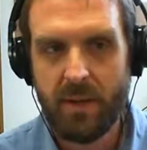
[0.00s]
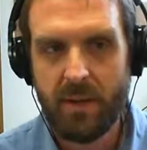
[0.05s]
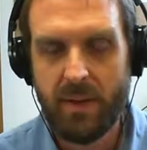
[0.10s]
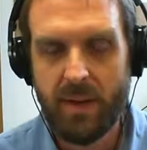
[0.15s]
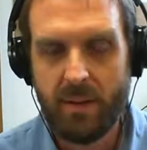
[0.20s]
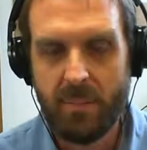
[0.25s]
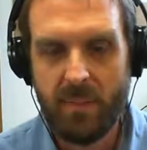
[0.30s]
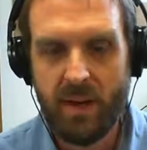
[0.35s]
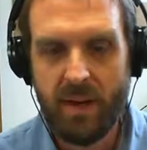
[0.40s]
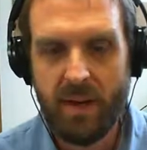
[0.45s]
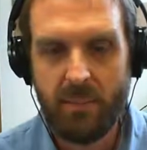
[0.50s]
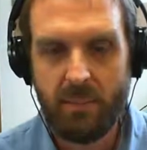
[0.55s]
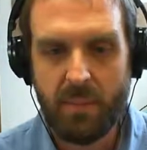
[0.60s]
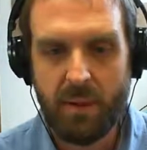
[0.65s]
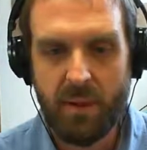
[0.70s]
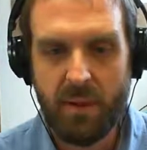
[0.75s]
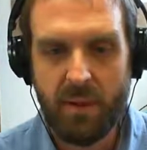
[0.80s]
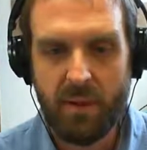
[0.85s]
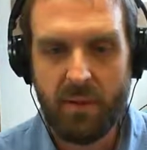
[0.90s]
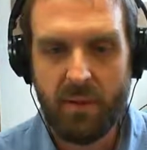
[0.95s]
they might
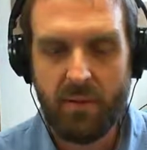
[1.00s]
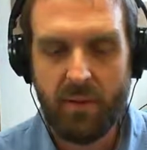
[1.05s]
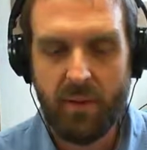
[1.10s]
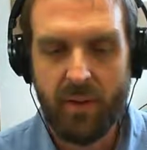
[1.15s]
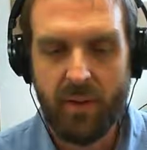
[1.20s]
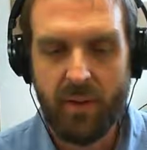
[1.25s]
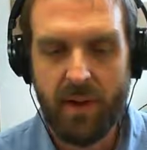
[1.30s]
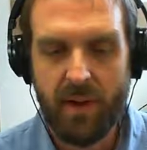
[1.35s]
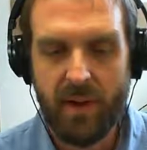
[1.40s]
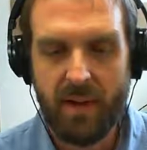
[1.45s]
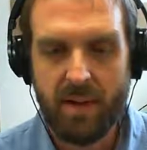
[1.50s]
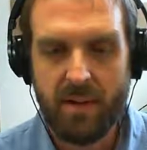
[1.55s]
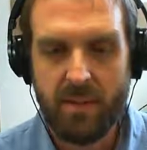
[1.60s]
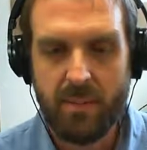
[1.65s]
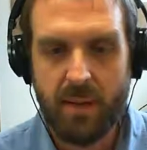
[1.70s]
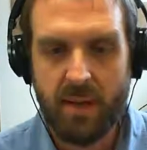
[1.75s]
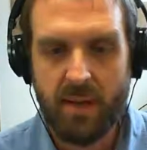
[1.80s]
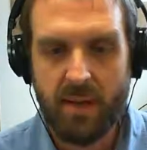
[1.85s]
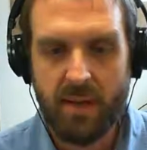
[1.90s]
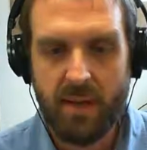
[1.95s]
be in over their heads
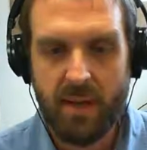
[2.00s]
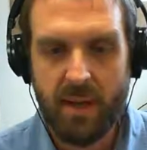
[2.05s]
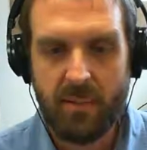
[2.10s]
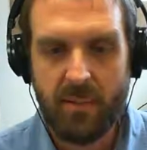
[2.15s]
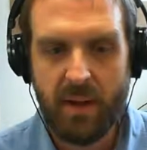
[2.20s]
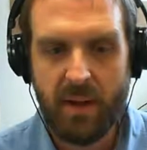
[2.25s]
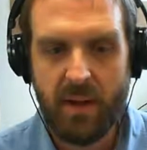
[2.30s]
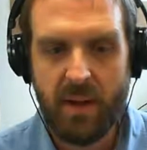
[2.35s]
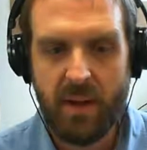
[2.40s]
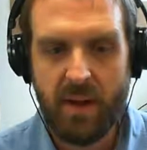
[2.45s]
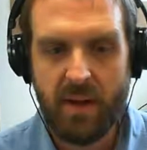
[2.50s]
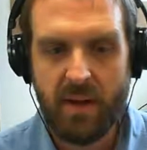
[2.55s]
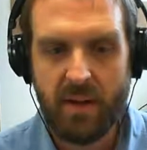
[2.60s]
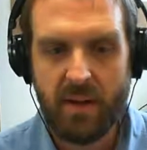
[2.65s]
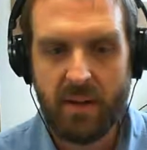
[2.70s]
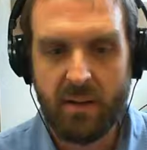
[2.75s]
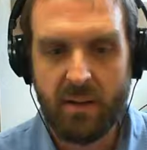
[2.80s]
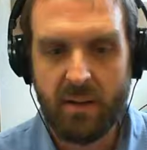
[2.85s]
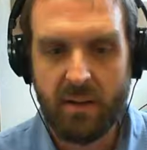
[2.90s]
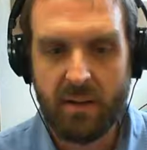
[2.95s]
by the time they got in
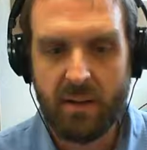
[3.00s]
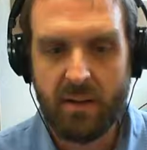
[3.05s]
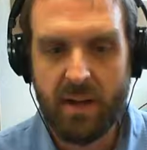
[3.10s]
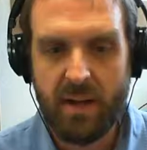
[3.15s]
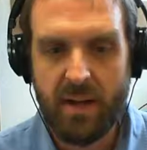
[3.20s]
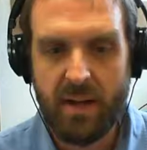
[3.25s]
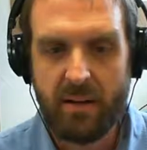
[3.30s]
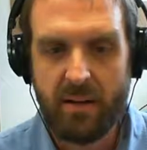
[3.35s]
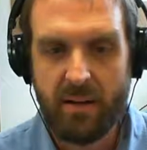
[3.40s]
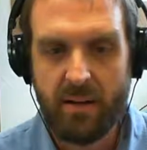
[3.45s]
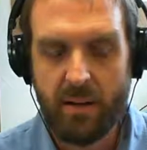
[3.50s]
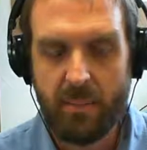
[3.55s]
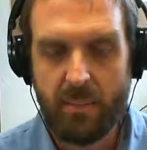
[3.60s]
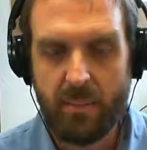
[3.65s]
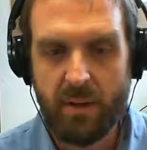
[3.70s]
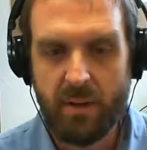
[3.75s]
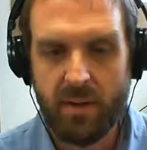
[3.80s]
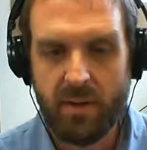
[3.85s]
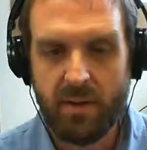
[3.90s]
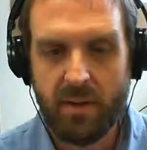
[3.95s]
a little later in the
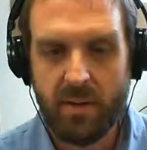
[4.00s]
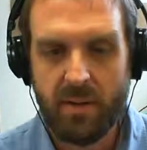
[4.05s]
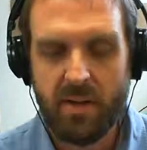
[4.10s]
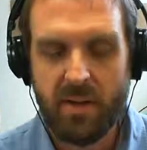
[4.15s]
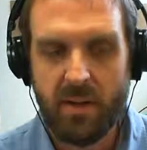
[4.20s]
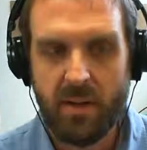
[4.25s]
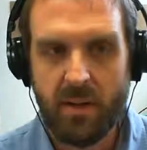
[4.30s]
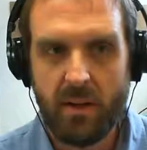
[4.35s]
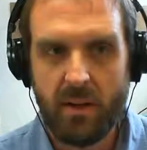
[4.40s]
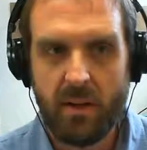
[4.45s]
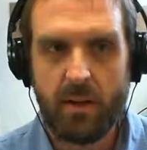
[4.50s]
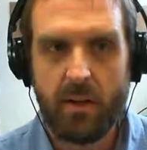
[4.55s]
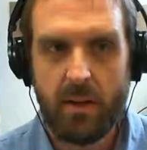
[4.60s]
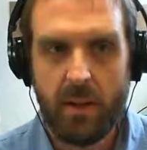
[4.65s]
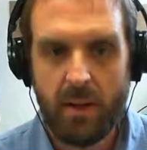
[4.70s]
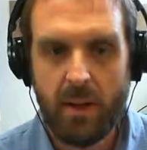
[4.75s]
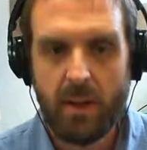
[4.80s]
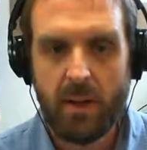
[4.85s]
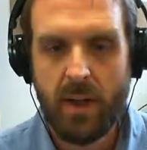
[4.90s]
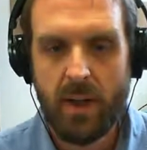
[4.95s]
book. So it was a little
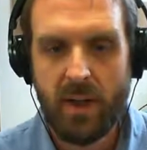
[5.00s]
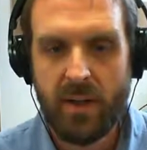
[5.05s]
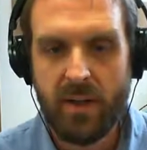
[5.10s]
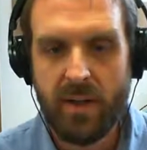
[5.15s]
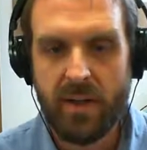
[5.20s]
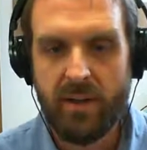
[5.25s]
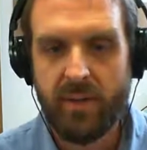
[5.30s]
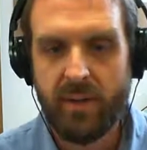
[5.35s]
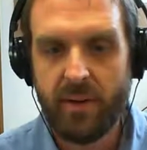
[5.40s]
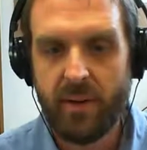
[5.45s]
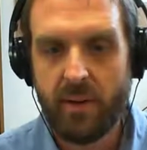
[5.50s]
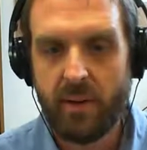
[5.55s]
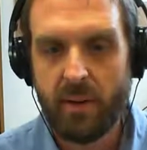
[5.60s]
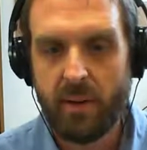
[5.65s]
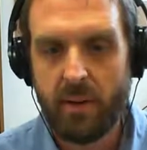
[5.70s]
uneven.